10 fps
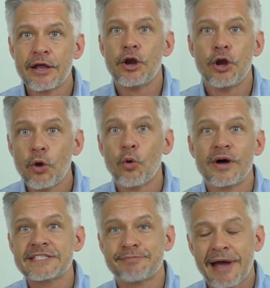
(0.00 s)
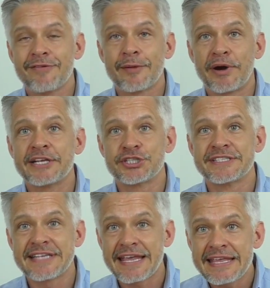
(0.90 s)
lowers my
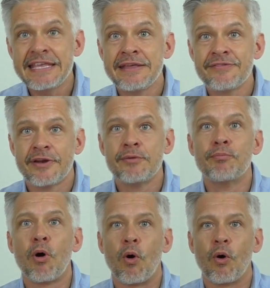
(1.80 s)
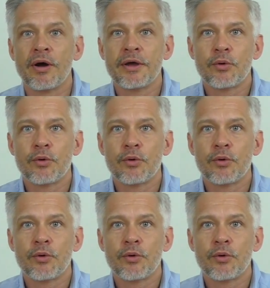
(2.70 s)
vibrations even more.